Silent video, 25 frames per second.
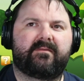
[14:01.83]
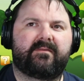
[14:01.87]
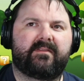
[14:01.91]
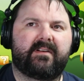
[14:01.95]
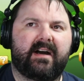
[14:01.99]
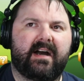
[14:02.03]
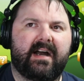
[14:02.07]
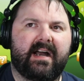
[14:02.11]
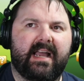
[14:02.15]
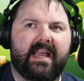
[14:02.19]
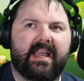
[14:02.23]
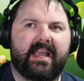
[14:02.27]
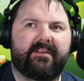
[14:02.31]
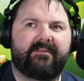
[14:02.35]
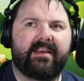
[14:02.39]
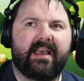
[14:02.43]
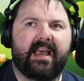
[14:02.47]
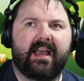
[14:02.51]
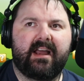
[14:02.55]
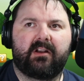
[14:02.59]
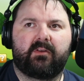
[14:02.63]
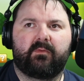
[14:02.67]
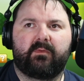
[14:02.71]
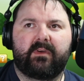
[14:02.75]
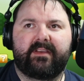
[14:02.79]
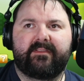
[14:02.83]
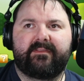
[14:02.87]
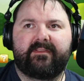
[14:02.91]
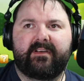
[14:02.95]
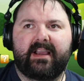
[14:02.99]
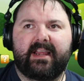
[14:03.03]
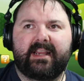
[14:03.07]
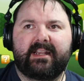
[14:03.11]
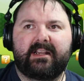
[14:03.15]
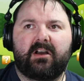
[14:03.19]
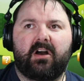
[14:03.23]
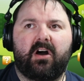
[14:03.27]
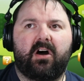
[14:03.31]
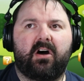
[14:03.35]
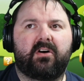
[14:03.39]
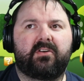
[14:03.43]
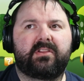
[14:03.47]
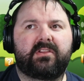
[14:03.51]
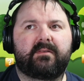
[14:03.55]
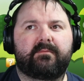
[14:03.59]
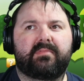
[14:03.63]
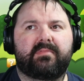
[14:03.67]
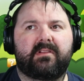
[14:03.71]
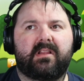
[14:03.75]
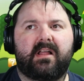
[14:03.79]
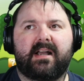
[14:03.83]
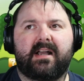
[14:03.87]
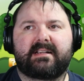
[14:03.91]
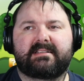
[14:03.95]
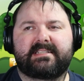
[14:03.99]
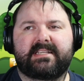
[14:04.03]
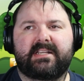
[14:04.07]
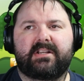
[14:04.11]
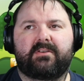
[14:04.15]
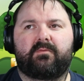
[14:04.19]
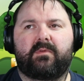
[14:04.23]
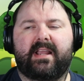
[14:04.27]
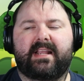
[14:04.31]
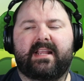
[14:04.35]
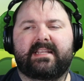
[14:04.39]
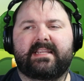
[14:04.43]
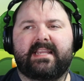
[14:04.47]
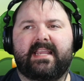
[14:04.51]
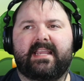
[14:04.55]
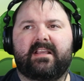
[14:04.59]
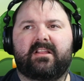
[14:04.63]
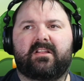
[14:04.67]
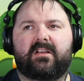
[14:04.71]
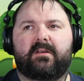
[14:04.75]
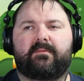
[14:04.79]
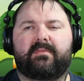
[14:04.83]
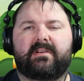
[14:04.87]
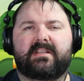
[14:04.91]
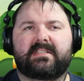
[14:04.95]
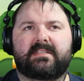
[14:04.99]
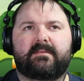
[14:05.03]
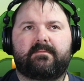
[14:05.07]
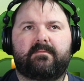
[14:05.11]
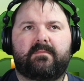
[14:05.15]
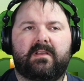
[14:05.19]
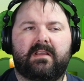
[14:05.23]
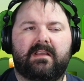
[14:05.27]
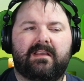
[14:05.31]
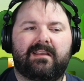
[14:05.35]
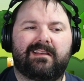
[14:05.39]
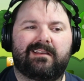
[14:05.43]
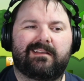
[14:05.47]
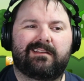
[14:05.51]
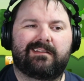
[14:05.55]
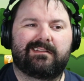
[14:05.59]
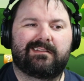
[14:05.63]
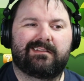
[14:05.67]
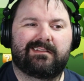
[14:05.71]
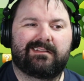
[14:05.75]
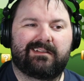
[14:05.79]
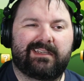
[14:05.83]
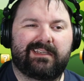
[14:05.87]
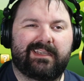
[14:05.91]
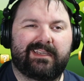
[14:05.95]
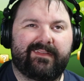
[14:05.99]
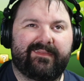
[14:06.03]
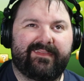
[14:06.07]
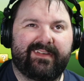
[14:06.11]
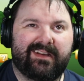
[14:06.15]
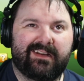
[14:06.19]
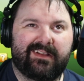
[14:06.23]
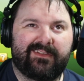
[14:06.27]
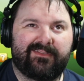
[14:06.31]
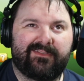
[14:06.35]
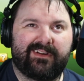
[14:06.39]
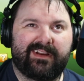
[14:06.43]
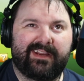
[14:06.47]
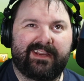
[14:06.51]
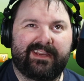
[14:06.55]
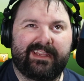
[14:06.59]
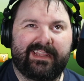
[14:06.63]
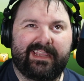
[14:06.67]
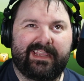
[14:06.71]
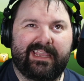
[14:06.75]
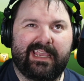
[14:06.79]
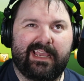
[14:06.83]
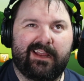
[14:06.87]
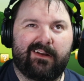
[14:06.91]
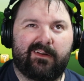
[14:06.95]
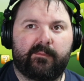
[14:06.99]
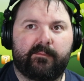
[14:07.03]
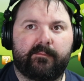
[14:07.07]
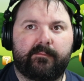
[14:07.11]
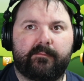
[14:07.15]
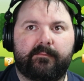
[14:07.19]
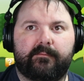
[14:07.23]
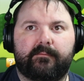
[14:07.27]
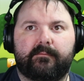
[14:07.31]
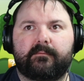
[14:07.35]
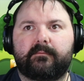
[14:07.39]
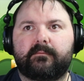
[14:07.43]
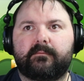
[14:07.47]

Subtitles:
5, how do we find all the blocks in a rectangular prism? I'll give you another hint, you count them.